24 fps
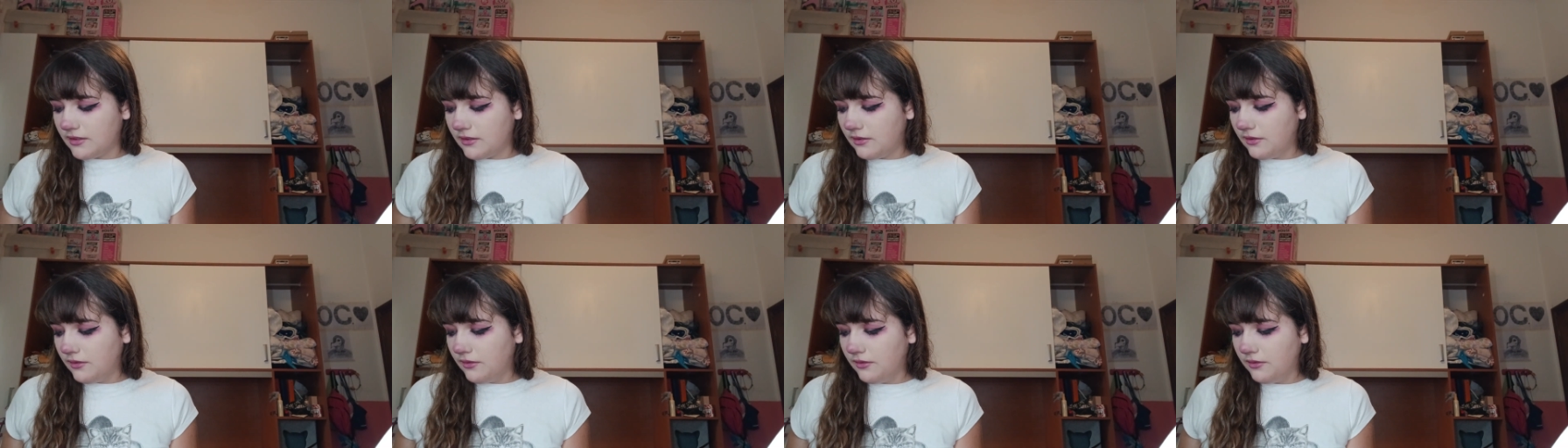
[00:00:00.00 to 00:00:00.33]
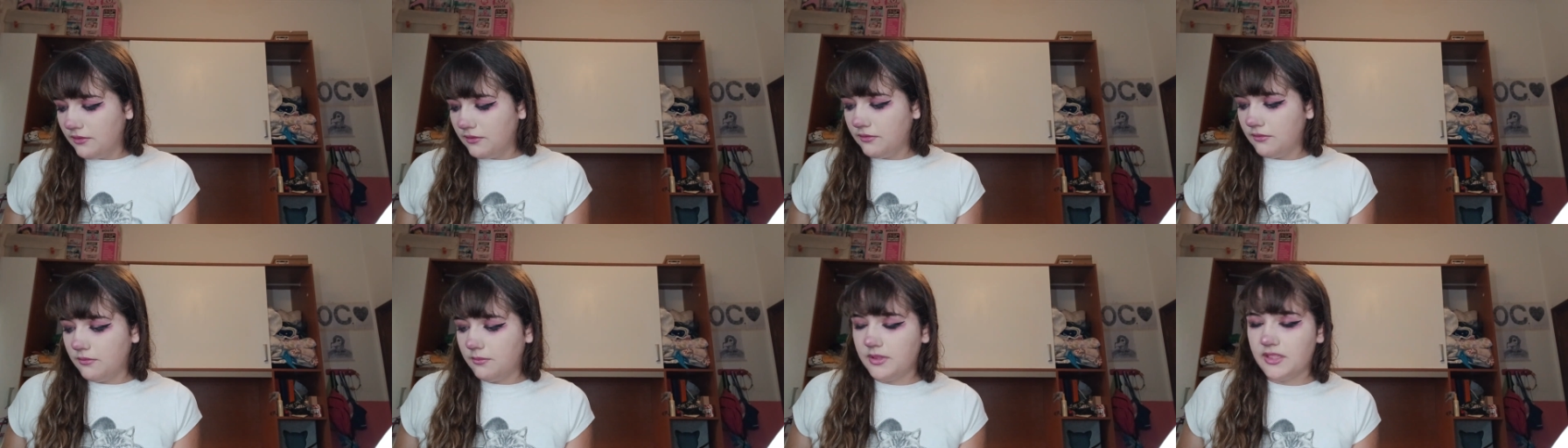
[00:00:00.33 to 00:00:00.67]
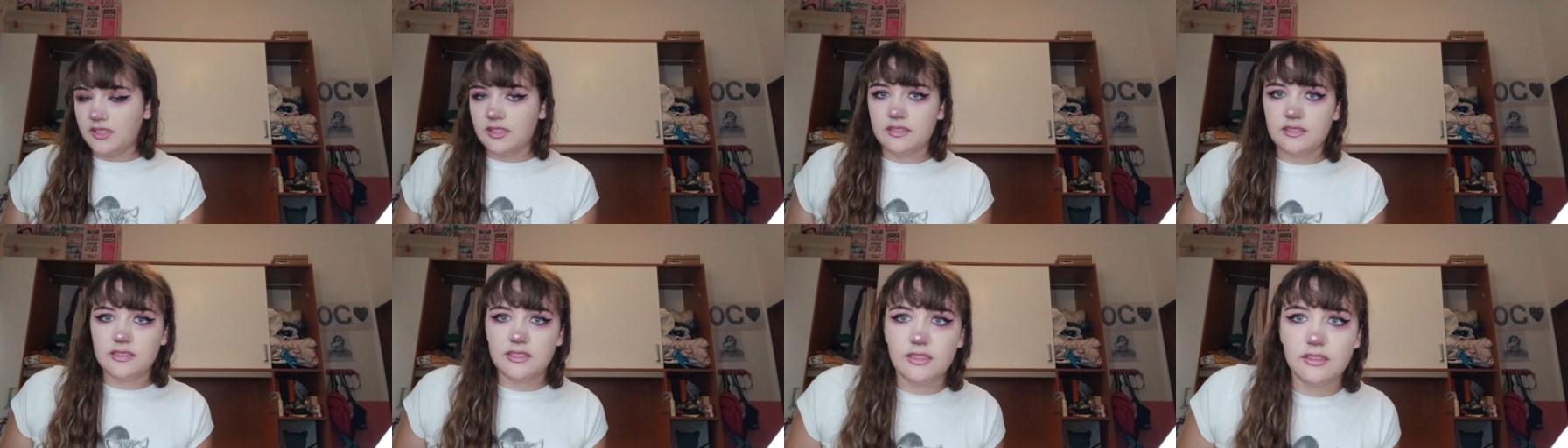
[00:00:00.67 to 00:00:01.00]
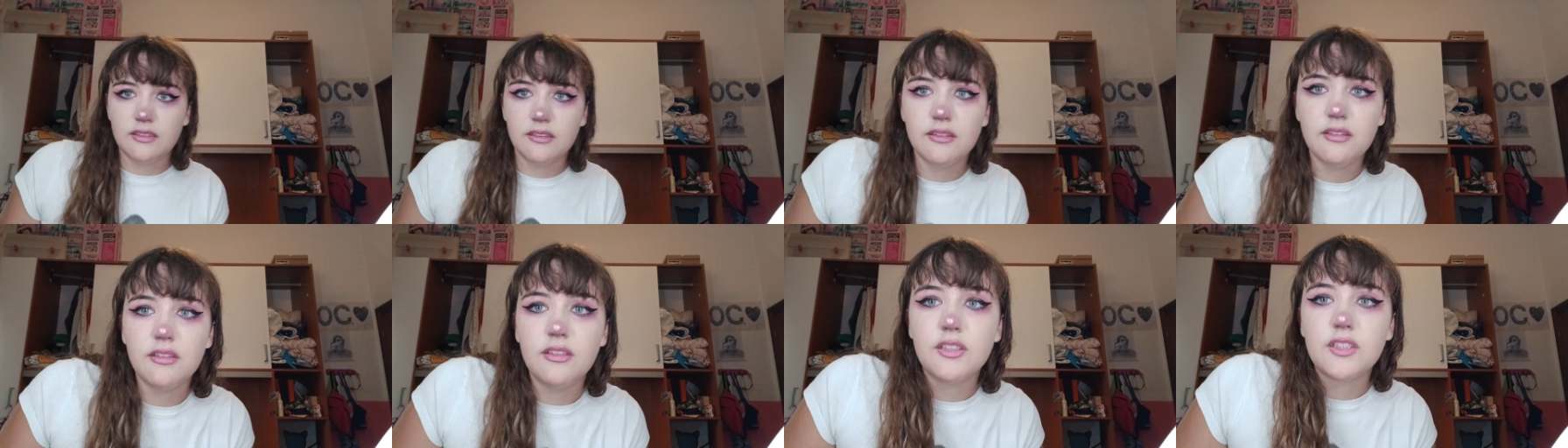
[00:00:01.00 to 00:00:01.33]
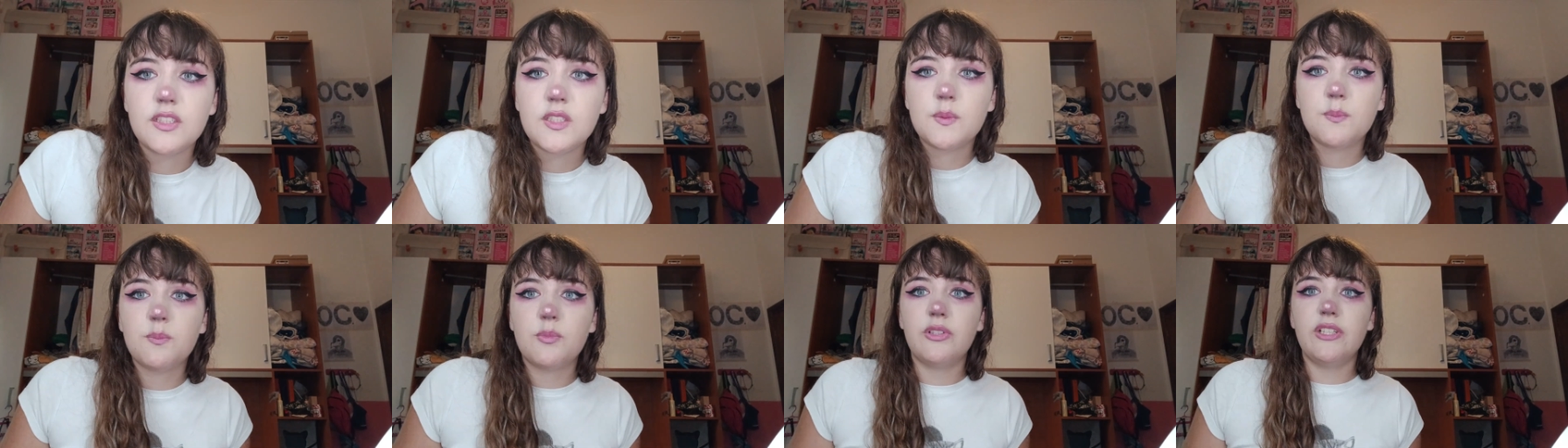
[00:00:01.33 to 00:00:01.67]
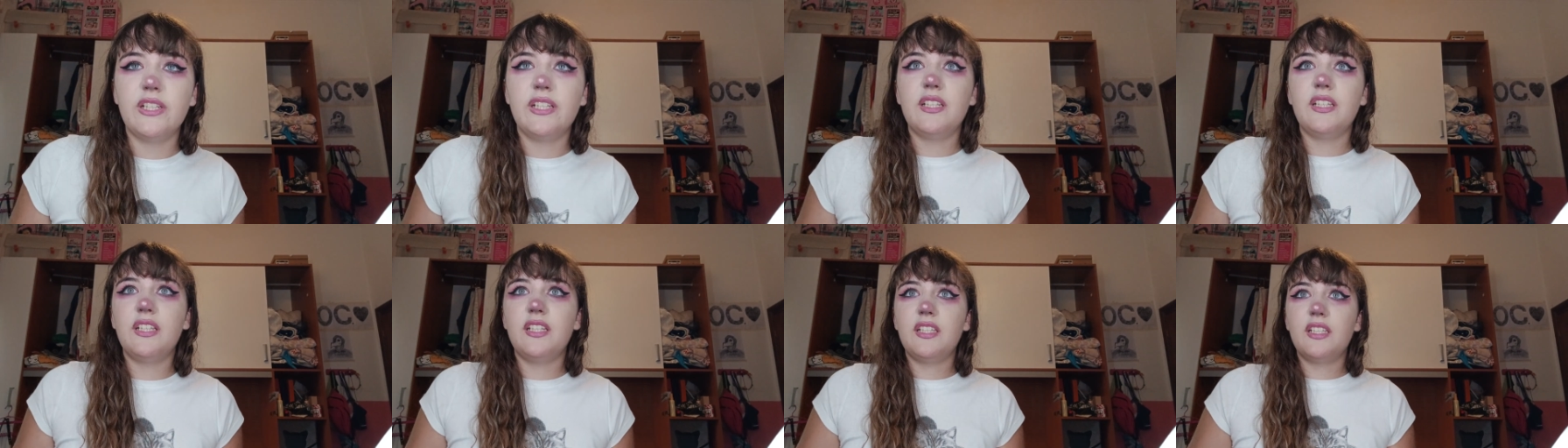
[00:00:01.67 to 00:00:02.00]
too because it looks
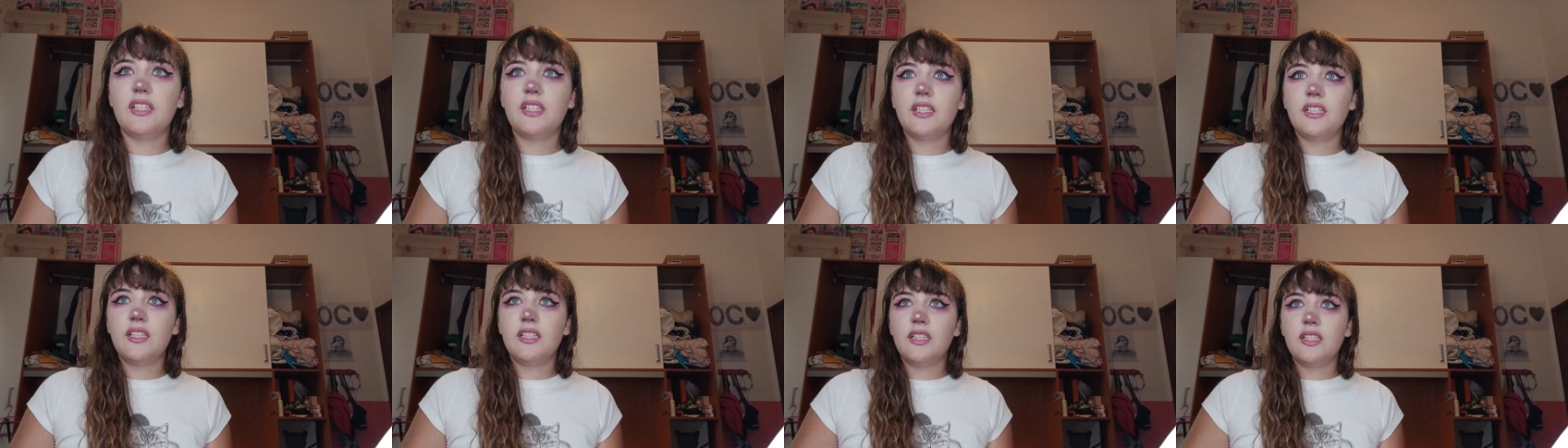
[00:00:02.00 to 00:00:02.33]
pretty.